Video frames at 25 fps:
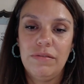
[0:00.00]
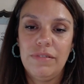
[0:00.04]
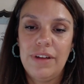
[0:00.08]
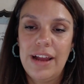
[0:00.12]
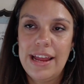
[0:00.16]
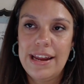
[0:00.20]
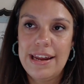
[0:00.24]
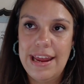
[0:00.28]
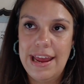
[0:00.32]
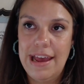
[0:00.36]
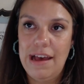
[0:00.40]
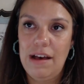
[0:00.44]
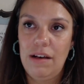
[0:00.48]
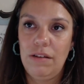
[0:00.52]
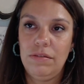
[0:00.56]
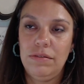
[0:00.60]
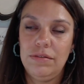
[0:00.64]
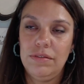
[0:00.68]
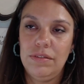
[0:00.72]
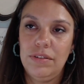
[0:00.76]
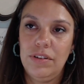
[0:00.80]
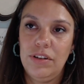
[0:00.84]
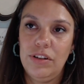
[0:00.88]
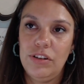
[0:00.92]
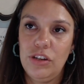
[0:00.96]
right now
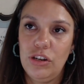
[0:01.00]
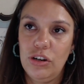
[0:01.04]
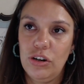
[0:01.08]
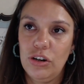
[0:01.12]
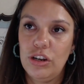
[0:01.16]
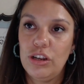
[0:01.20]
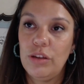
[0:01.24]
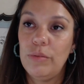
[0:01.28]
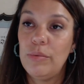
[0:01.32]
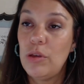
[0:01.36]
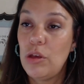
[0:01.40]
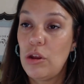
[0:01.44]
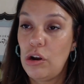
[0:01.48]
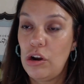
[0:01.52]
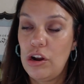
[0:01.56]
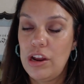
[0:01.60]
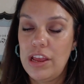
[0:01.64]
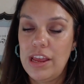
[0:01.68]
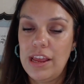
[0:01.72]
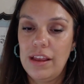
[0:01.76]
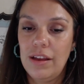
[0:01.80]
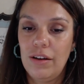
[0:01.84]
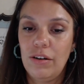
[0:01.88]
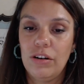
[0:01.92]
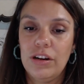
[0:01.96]
on your
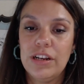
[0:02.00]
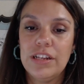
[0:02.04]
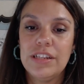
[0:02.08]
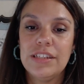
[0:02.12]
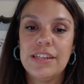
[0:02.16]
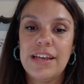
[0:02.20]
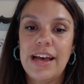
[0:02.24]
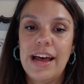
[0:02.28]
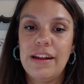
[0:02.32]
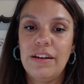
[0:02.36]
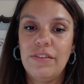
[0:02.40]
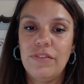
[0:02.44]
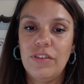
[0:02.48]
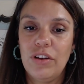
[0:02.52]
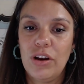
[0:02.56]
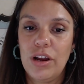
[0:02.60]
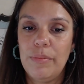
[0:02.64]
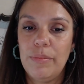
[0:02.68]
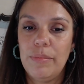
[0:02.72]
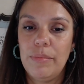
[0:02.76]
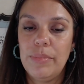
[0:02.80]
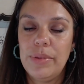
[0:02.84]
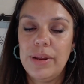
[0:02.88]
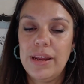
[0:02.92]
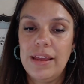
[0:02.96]
community or inside of your
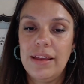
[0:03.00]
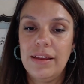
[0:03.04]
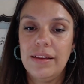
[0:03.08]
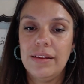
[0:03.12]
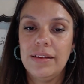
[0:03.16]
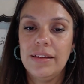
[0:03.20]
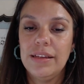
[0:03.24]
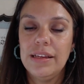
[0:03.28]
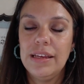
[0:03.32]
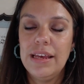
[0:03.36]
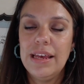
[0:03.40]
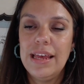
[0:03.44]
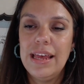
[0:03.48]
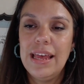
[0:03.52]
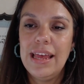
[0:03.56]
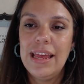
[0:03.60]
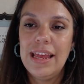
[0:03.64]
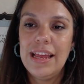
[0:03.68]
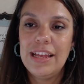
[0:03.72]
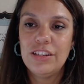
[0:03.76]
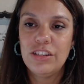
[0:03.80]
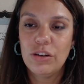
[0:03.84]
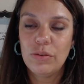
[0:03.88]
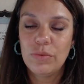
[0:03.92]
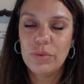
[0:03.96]
company?
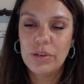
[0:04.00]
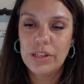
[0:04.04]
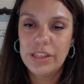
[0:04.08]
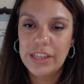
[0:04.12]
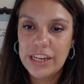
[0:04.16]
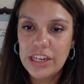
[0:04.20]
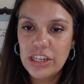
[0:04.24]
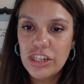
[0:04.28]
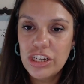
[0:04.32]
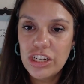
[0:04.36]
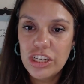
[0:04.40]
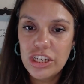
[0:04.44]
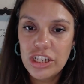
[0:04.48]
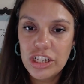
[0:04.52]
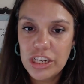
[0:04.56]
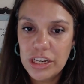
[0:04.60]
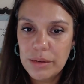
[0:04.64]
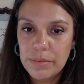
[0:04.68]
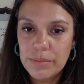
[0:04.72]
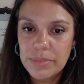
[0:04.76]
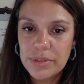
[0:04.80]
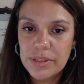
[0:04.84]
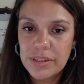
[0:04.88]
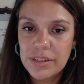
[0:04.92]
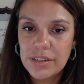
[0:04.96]
Is it
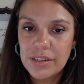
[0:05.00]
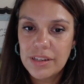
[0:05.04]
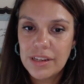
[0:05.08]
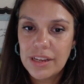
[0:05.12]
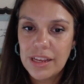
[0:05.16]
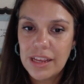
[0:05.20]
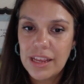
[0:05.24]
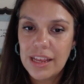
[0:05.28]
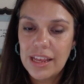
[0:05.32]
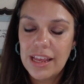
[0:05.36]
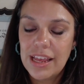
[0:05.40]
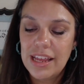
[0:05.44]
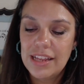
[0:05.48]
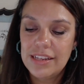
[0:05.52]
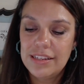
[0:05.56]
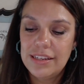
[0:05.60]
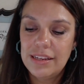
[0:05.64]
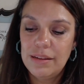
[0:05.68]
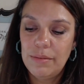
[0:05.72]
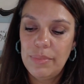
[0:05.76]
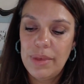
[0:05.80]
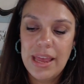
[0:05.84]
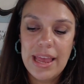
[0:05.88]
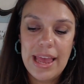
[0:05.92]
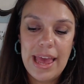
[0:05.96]
relationships? Is
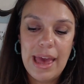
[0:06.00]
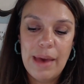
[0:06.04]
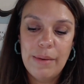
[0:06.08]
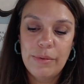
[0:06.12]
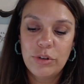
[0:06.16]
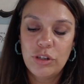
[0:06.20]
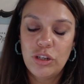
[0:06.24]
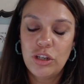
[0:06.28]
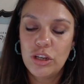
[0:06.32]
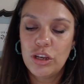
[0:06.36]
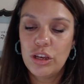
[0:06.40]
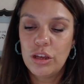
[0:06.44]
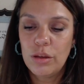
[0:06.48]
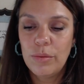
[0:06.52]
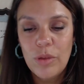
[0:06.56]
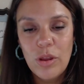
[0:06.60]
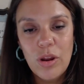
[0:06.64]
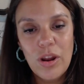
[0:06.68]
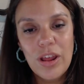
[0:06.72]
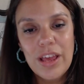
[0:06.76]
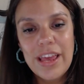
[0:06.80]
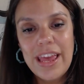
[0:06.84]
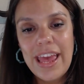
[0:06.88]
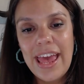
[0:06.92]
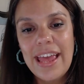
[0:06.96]
it being able to
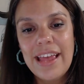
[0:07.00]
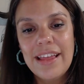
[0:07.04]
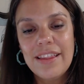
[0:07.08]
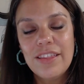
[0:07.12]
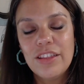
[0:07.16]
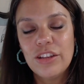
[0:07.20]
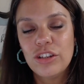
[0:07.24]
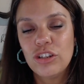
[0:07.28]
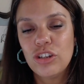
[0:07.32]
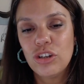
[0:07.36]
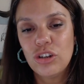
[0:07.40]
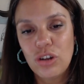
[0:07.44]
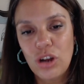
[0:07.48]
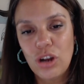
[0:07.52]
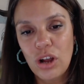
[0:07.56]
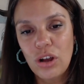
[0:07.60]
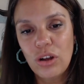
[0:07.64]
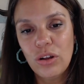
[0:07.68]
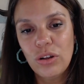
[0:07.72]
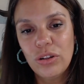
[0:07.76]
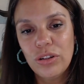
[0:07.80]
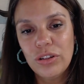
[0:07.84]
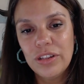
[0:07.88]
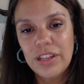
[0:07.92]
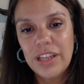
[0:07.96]
communicate the
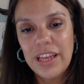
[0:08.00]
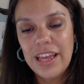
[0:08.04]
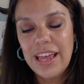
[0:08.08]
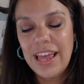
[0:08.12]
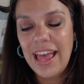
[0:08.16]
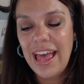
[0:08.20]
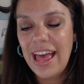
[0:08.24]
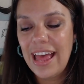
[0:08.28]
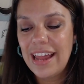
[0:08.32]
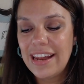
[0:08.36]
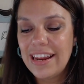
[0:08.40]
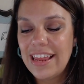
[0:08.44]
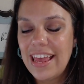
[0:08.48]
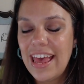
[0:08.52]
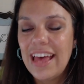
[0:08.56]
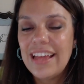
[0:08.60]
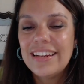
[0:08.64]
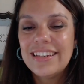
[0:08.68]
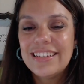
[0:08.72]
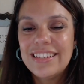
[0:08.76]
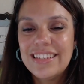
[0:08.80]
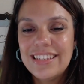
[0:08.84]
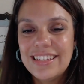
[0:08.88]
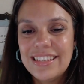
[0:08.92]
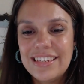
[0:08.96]
struggle and
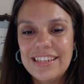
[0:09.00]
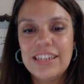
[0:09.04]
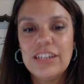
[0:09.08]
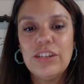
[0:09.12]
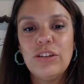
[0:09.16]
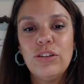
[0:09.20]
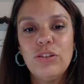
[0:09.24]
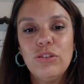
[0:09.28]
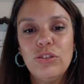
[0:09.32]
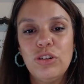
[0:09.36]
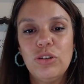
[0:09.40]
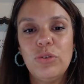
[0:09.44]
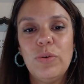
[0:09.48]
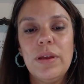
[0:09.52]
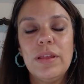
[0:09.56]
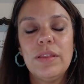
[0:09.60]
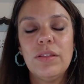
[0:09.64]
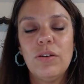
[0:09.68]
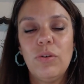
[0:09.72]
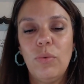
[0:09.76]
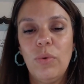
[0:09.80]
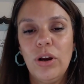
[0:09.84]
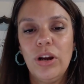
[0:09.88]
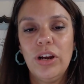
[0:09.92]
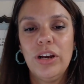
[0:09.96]
yet still doing
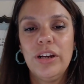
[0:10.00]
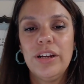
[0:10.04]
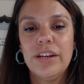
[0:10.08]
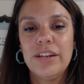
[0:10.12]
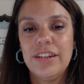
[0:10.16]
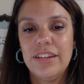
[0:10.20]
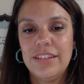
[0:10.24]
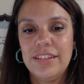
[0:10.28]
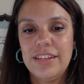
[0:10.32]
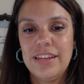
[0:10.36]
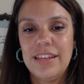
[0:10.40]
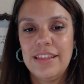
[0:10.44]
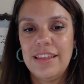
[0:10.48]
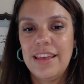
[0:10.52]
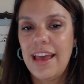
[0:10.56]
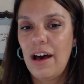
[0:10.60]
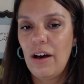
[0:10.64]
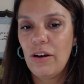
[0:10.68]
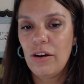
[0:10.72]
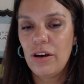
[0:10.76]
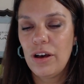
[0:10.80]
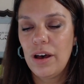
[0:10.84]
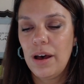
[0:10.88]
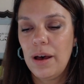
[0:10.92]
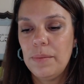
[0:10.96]
the work to see the
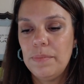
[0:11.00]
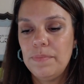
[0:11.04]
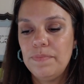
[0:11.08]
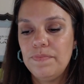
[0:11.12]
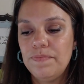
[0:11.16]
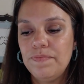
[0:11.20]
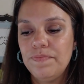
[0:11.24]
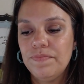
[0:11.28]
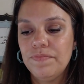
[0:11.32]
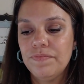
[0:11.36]
outcome?